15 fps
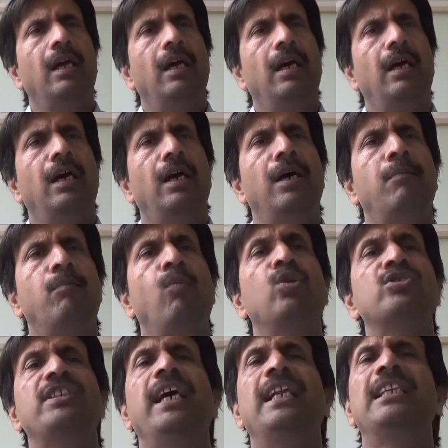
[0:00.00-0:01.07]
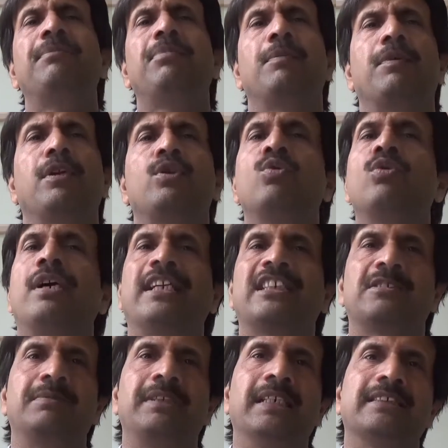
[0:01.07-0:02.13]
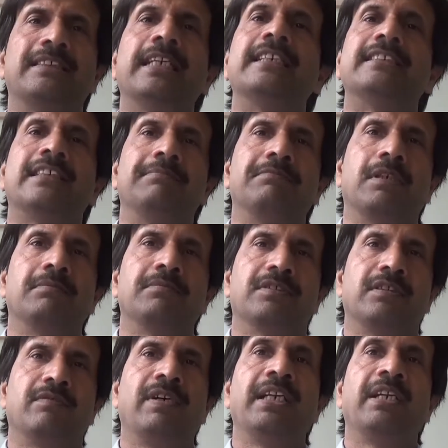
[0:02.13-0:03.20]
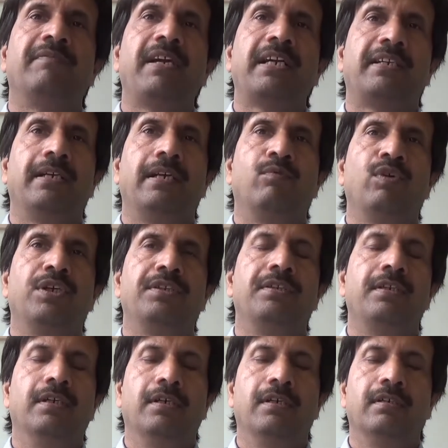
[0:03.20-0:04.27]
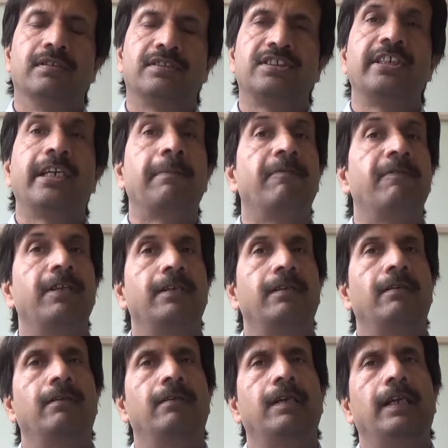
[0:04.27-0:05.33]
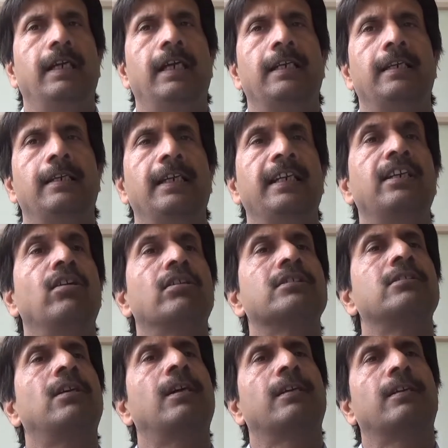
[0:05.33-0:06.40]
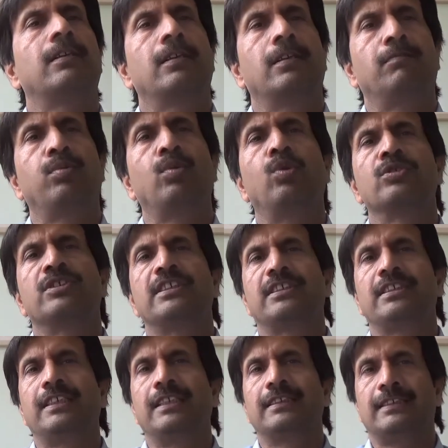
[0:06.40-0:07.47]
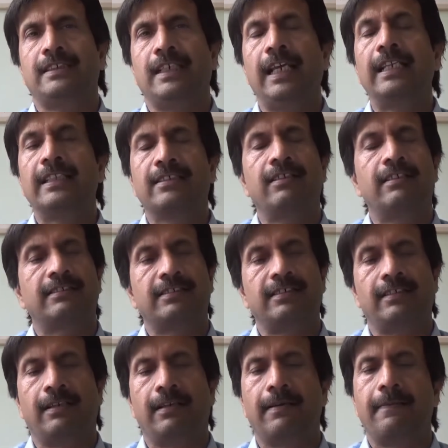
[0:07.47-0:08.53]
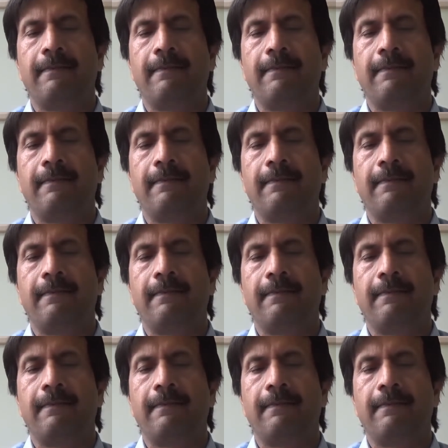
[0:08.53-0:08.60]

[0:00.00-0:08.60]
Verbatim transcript: Uh, most healthy people do not experience any symptoms when infected with uh, CMV, you know, and it does not uh, pose a serious health concern.